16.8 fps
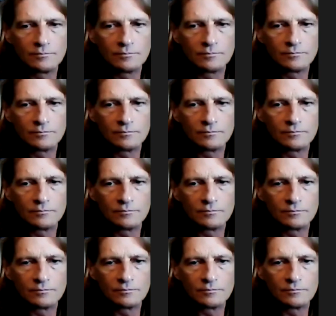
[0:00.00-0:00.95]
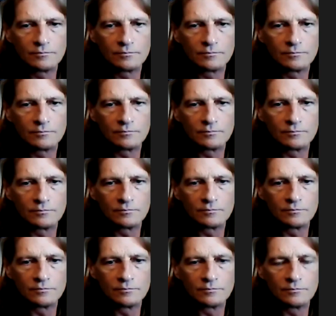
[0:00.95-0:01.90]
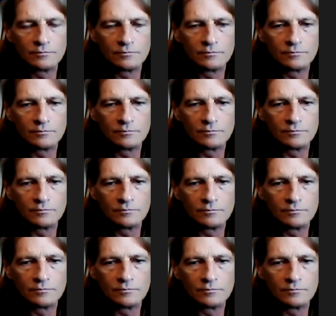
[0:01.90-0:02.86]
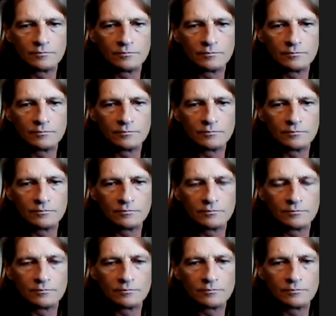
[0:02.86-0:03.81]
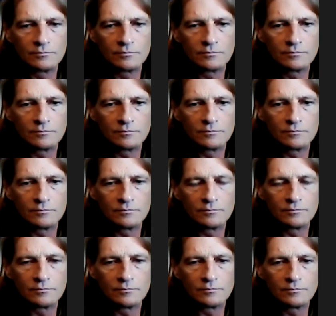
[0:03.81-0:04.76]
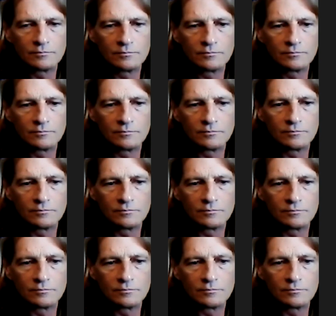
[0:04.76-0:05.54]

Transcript: This person isn't speaking.